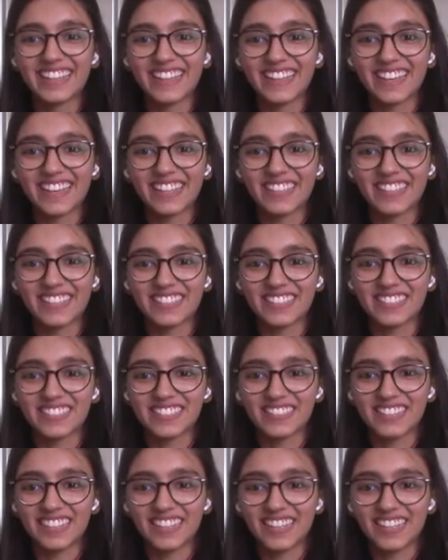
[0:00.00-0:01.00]
Thank you,
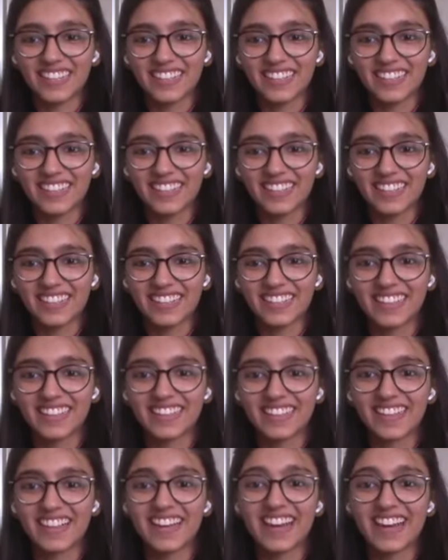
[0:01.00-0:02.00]
Jitain.
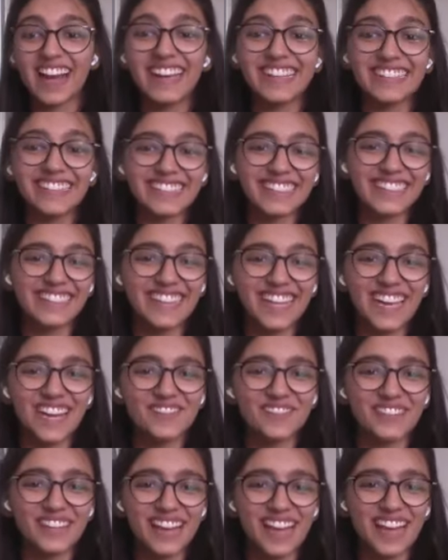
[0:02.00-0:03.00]
Hi, Zenia.
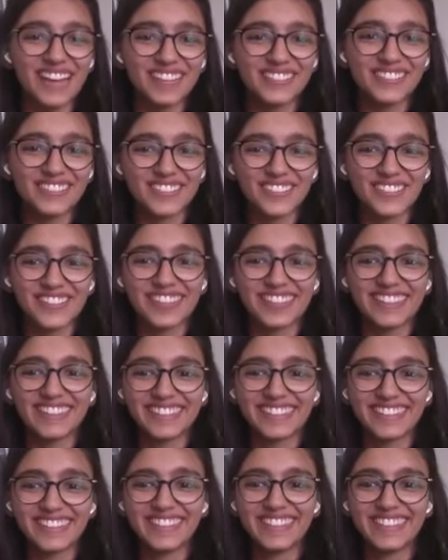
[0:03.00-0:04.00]
I'm glad you
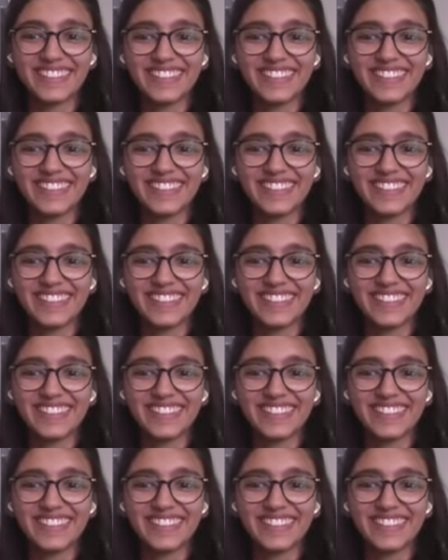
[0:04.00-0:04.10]
joined.